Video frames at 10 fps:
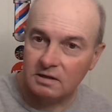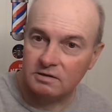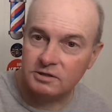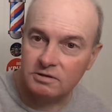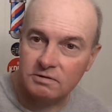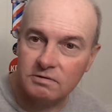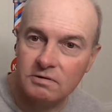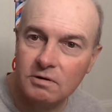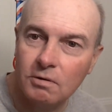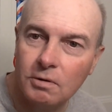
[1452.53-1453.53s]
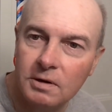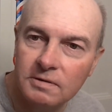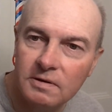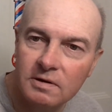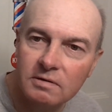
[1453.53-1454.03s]
I'll show you the
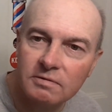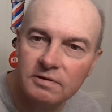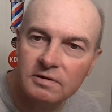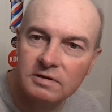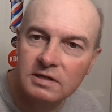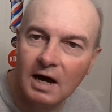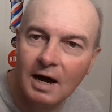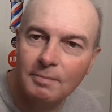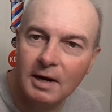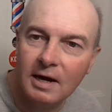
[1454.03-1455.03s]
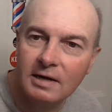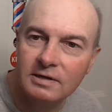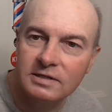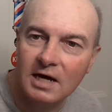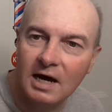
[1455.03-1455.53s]
coin there with the top hat
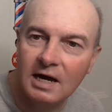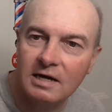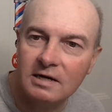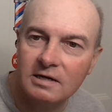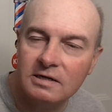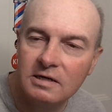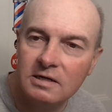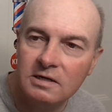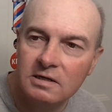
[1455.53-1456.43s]
and tie on it.